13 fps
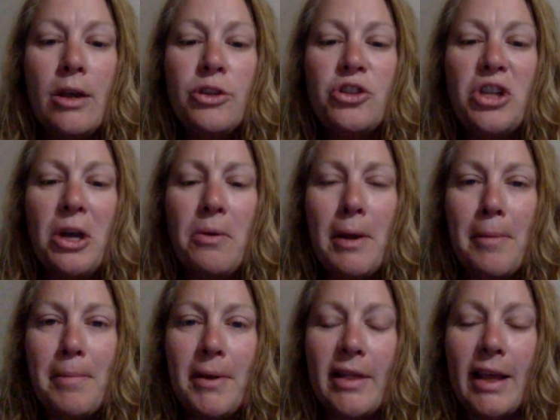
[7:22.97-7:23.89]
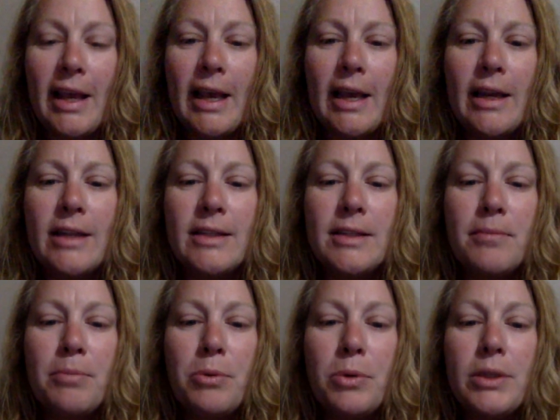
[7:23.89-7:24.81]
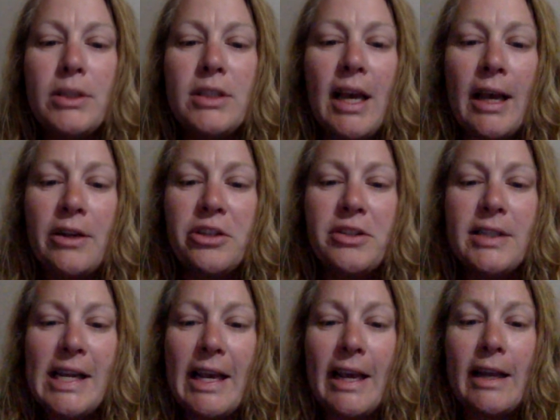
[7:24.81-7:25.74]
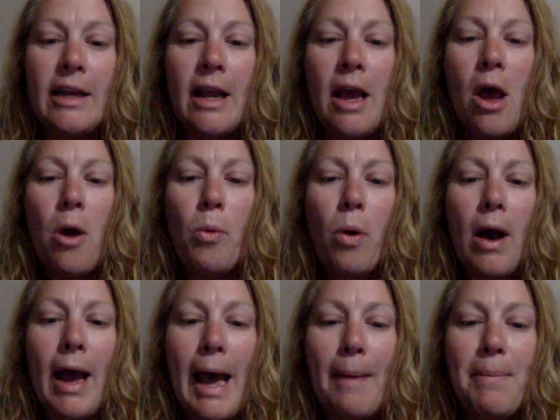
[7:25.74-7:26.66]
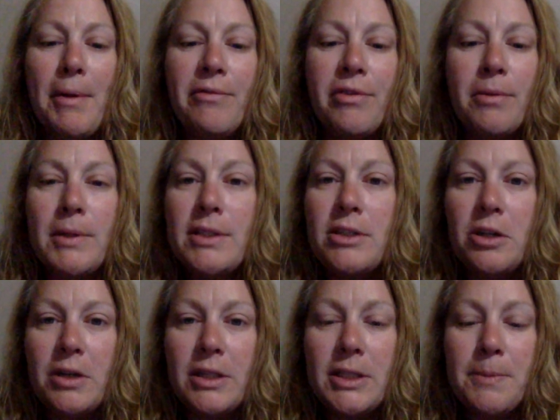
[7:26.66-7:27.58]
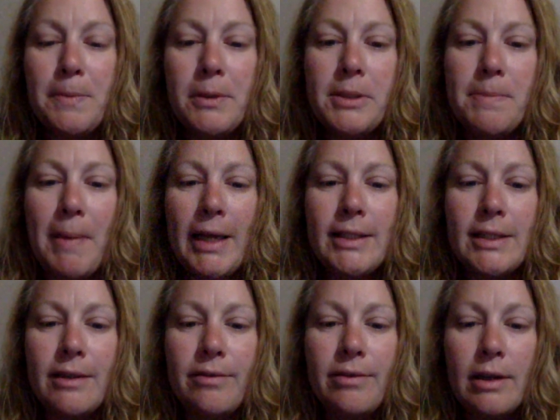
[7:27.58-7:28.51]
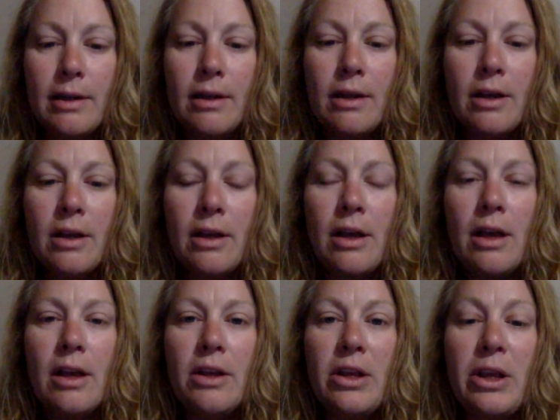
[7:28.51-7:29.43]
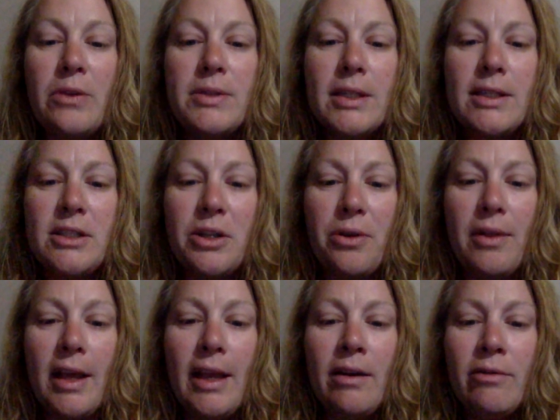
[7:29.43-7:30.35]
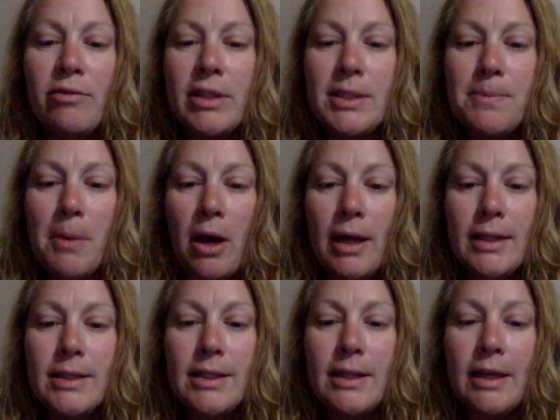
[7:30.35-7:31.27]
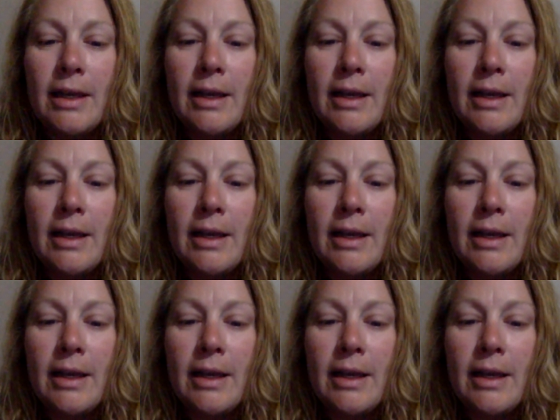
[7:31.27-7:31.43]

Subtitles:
Show empathy. It is important to understand what happened from the student's perspective. Use a soothing response.